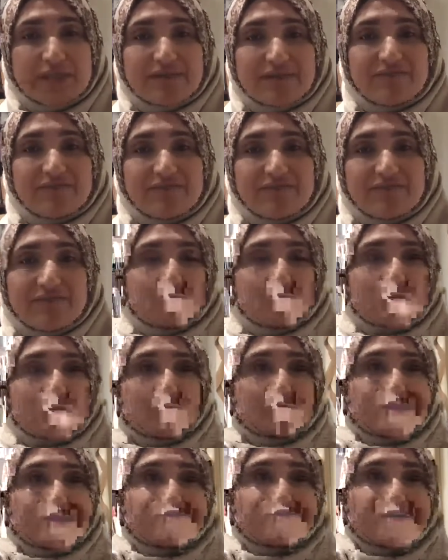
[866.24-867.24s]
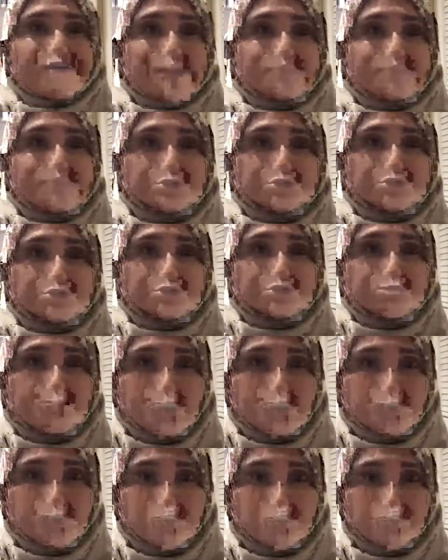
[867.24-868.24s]
would have happened
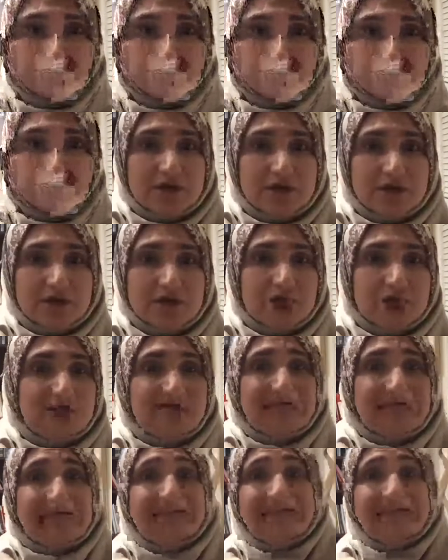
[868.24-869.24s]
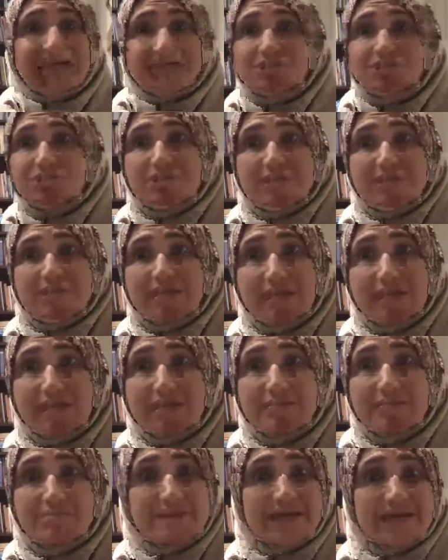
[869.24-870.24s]
tomorrow should yesterday
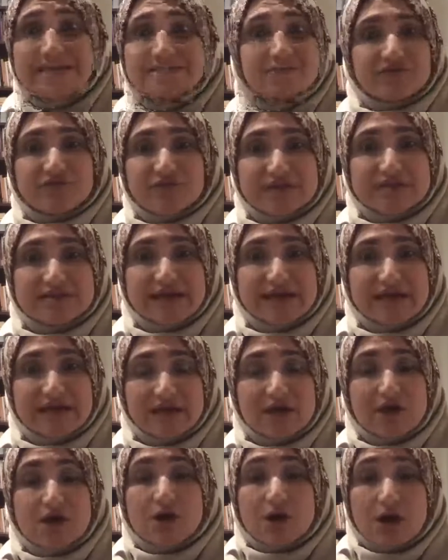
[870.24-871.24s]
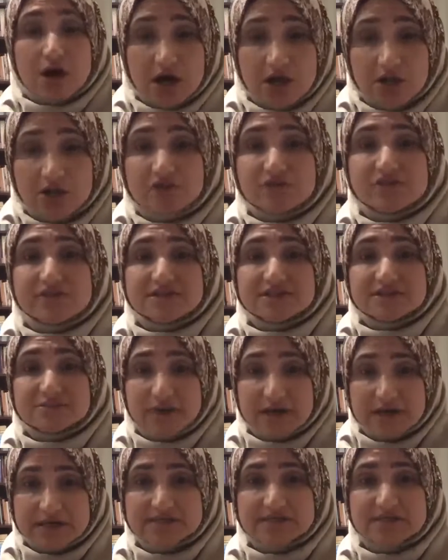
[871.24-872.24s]
be a different day. All of these
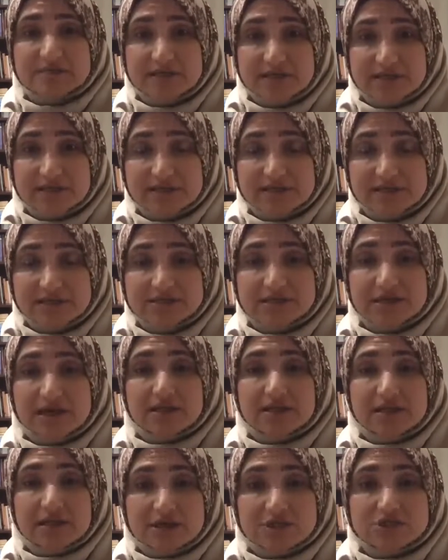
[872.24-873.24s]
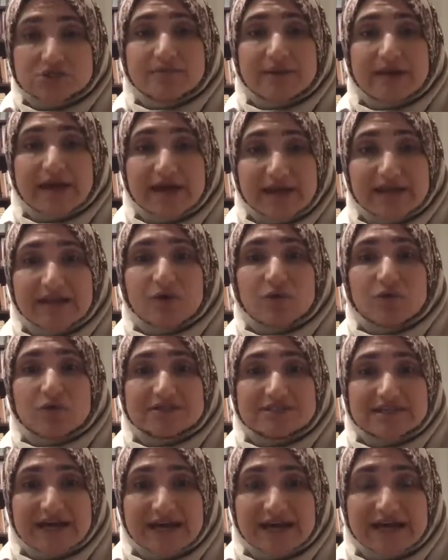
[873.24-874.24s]
possibilities, Allah subhanahu wa
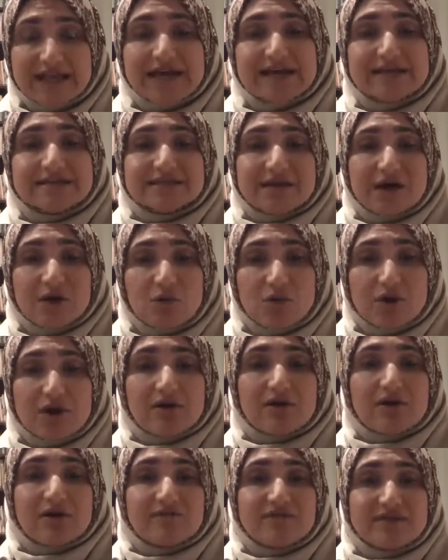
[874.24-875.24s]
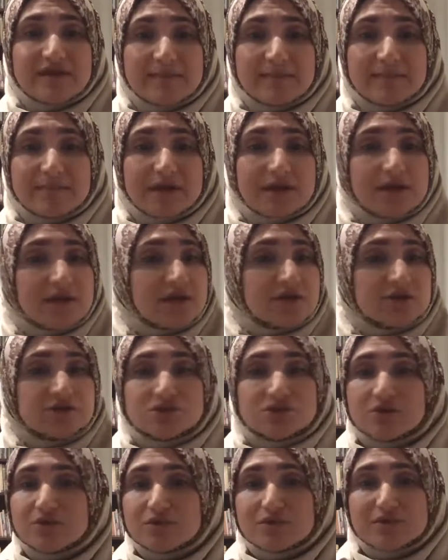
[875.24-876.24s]
ta'ala is aware of them.
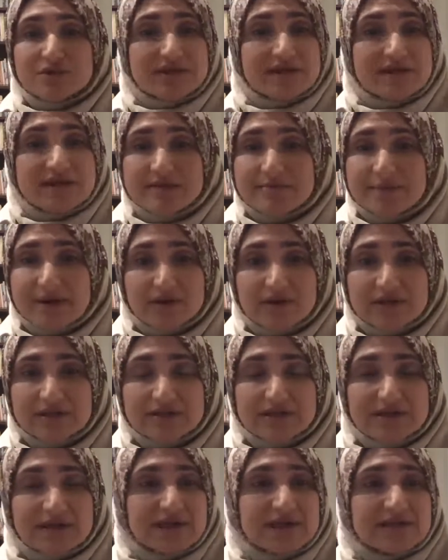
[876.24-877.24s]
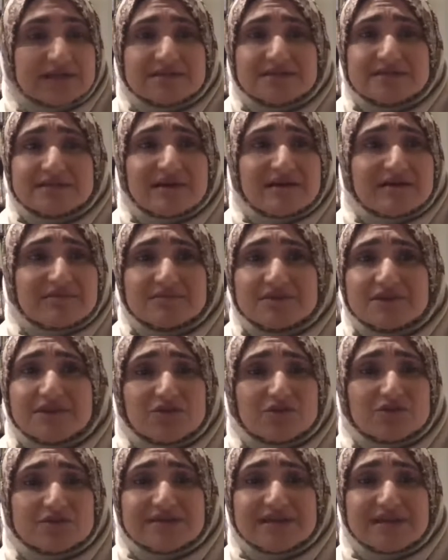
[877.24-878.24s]
Don't think about it. It's not, you
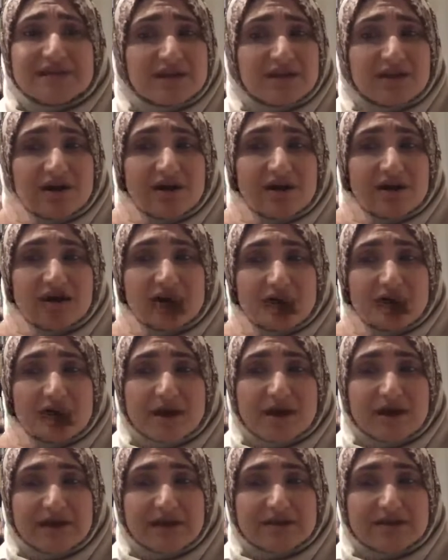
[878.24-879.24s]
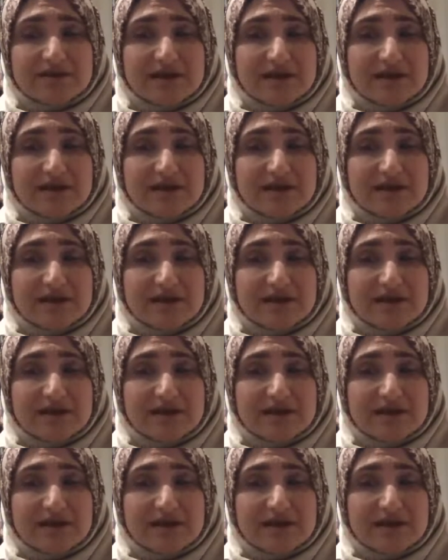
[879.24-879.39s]
know, take it off your mind.